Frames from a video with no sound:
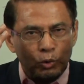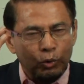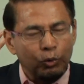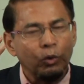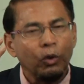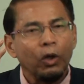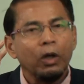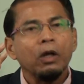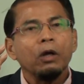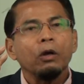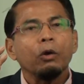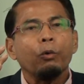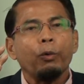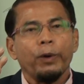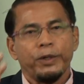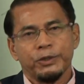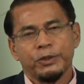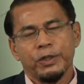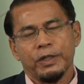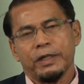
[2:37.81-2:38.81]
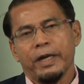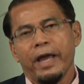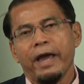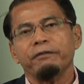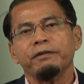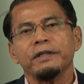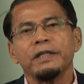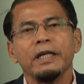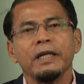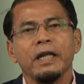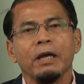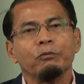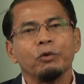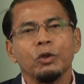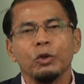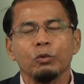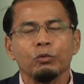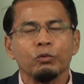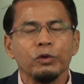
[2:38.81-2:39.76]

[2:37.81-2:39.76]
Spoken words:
to question everything that we do.